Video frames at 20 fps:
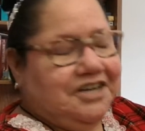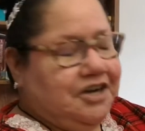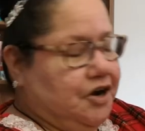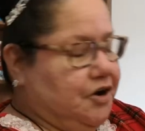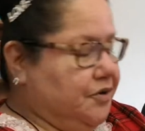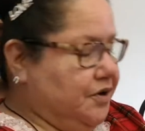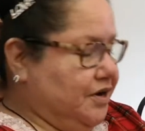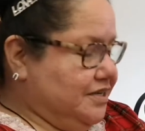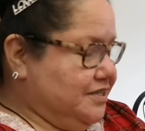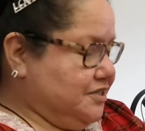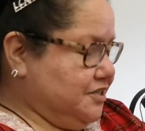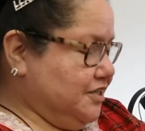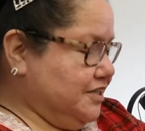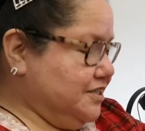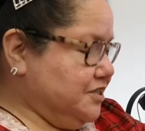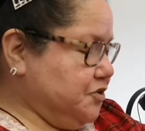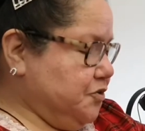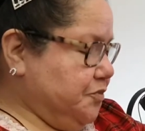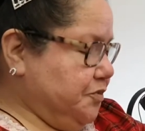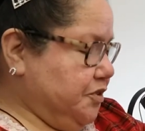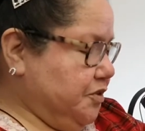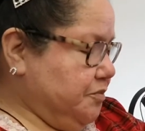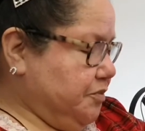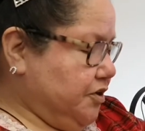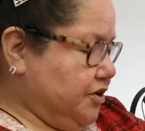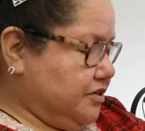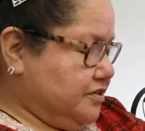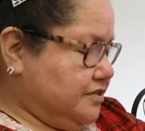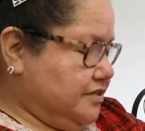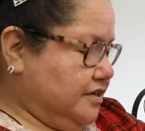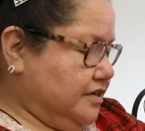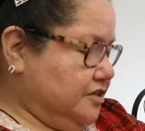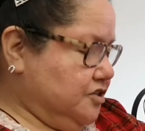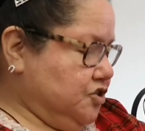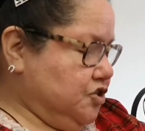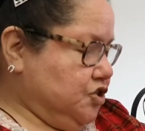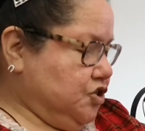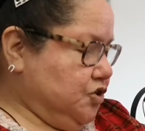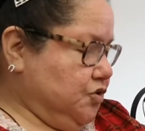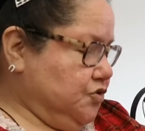All right, so let's open the box that I
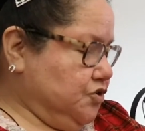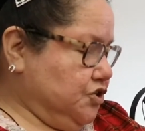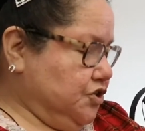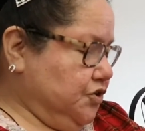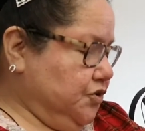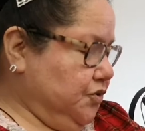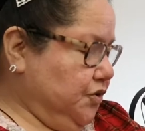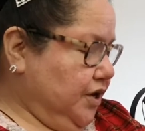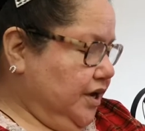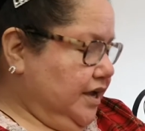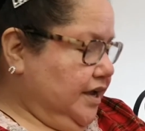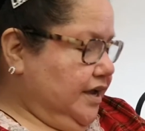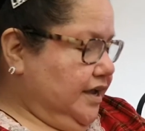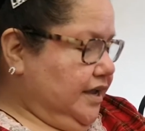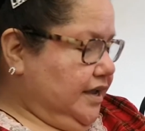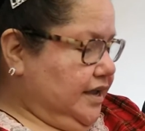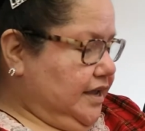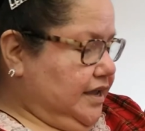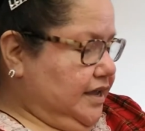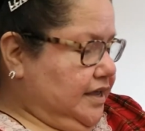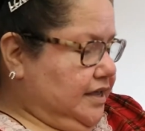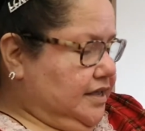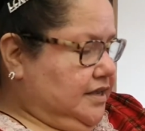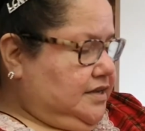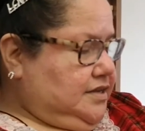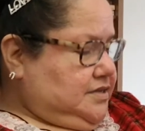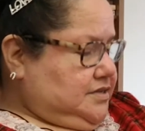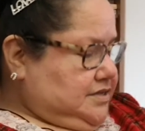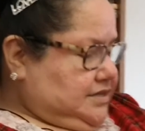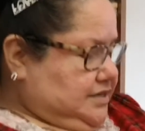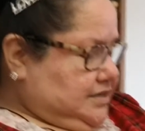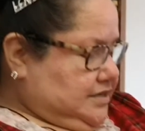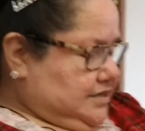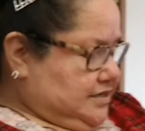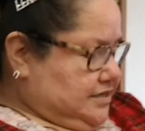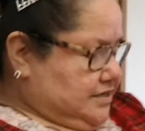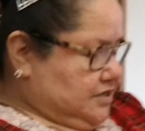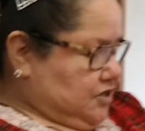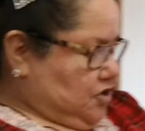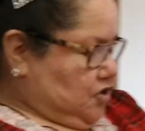just showed you, and it
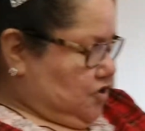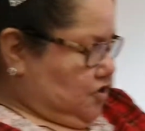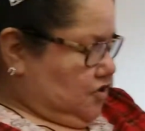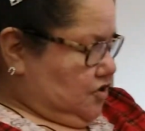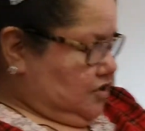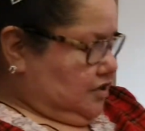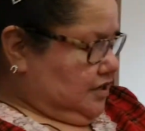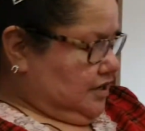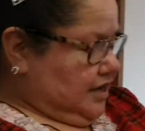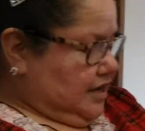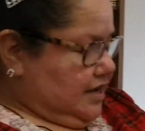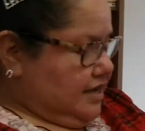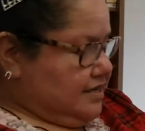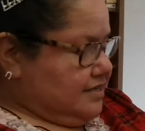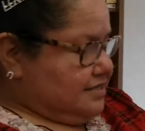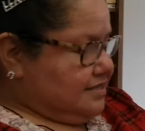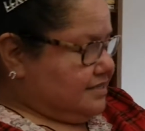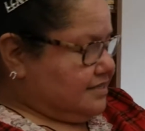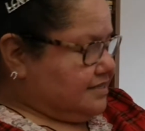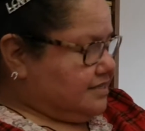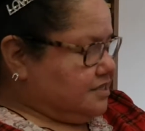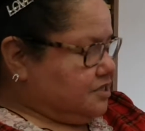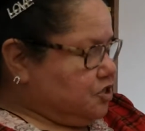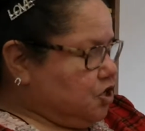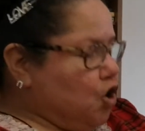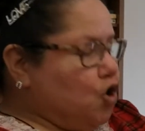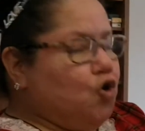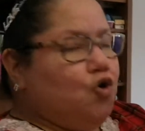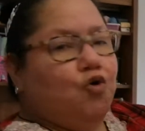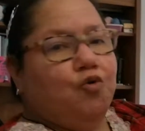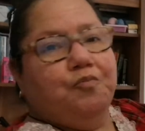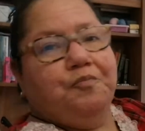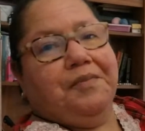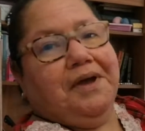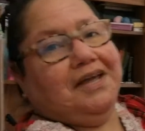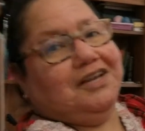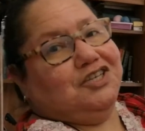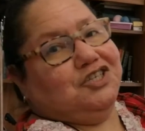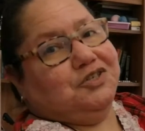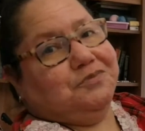is called Snow
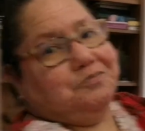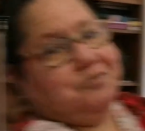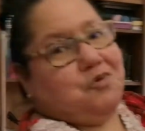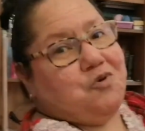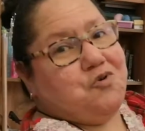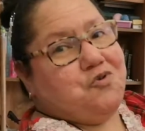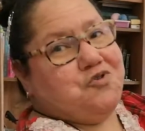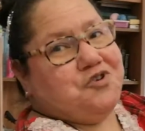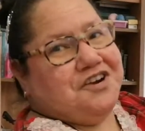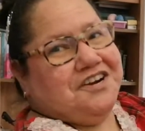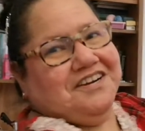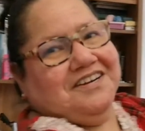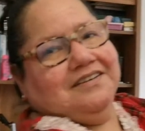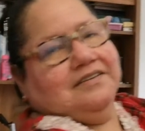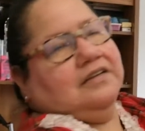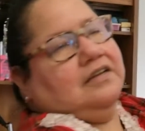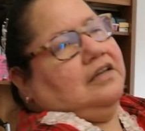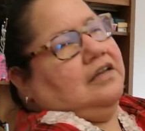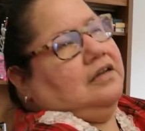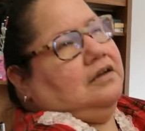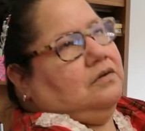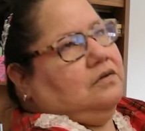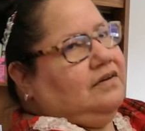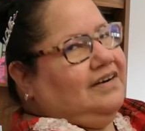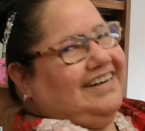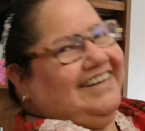Much More. Cute.